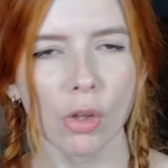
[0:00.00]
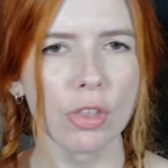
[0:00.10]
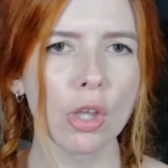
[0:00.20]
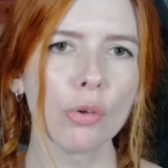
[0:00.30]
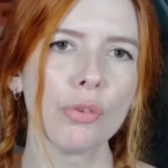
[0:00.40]

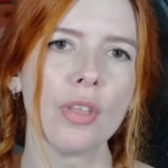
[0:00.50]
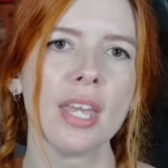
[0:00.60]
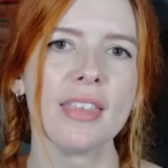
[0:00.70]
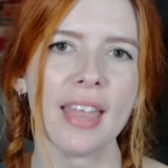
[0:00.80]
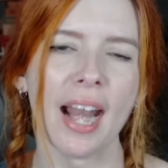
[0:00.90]
The other
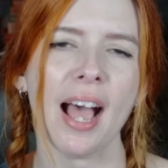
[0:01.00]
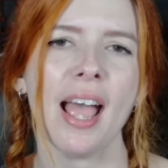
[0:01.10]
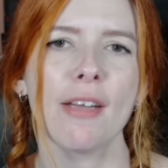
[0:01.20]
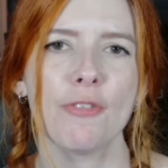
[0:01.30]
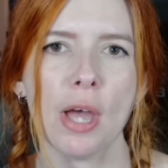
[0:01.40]
thing that
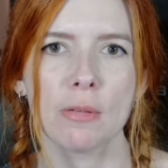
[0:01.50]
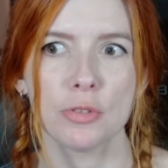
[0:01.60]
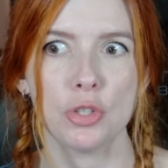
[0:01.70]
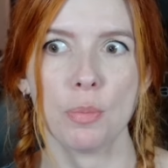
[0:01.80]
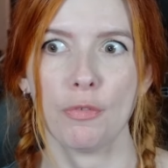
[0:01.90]
I found
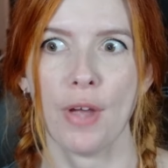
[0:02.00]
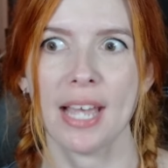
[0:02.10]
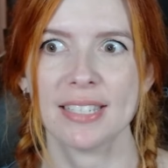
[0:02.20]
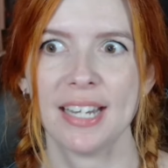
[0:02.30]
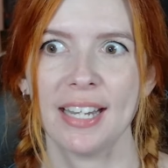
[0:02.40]
super
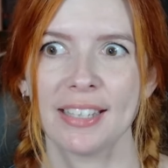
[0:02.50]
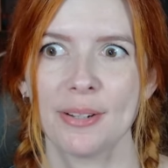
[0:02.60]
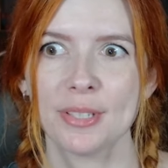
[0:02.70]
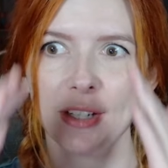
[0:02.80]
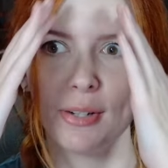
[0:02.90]
fascinating that I
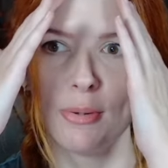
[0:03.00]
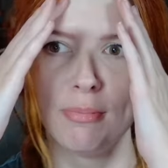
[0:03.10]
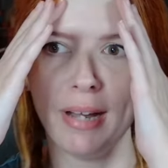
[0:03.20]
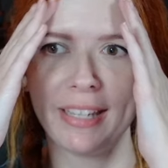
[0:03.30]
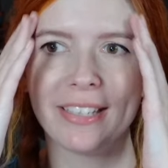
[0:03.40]
was like, oh
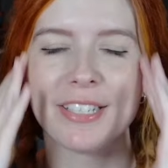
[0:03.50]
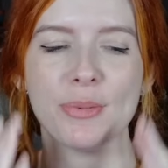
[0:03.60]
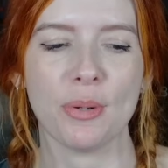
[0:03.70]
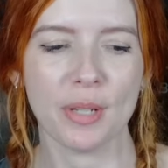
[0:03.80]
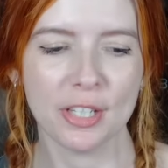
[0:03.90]
my goodness,
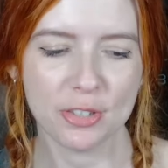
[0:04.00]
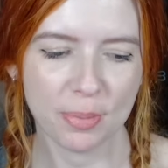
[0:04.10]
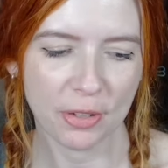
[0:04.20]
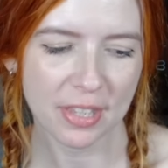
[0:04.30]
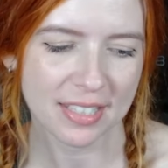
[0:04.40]
what are we going to do
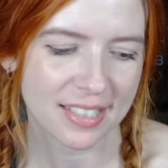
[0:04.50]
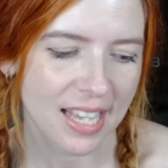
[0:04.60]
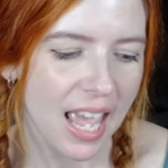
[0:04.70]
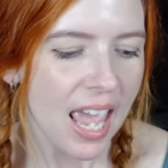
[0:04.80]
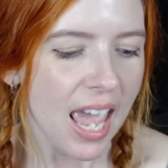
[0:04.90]
about this?
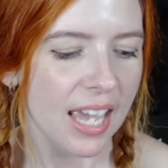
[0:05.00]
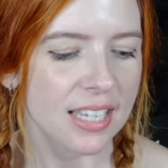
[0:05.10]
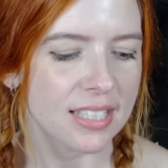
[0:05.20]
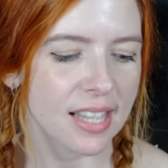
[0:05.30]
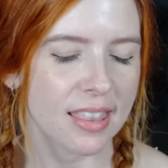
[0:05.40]

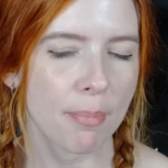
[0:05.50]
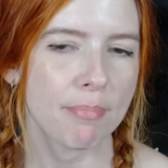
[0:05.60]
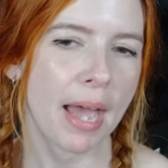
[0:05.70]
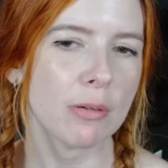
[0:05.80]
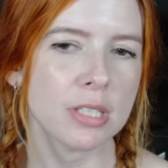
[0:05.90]
Is the
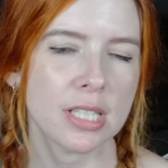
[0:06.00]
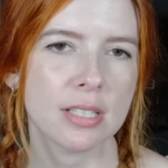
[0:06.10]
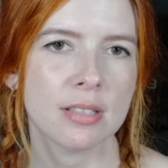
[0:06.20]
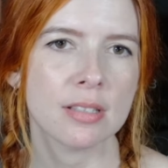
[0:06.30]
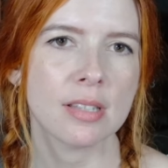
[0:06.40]

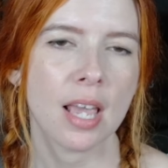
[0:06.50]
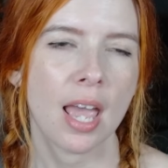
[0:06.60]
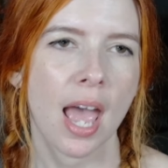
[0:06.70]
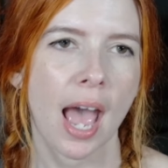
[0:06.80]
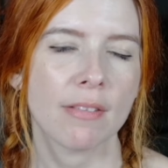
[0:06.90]
mountains
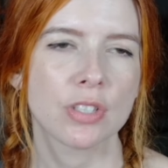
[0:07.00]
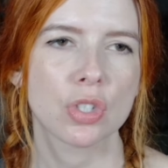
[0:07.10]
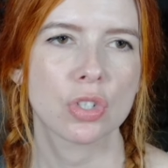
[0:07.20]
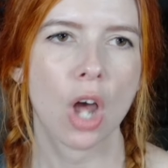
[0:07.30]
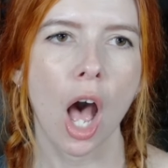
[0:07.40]
have
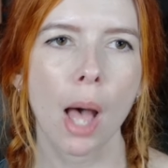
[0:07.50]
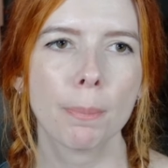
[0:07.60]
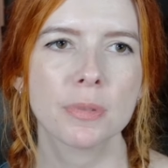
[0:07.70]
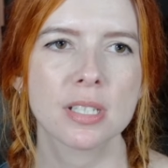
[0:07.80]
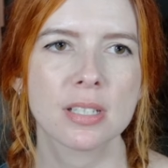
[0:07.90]

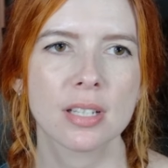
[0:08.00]
stopped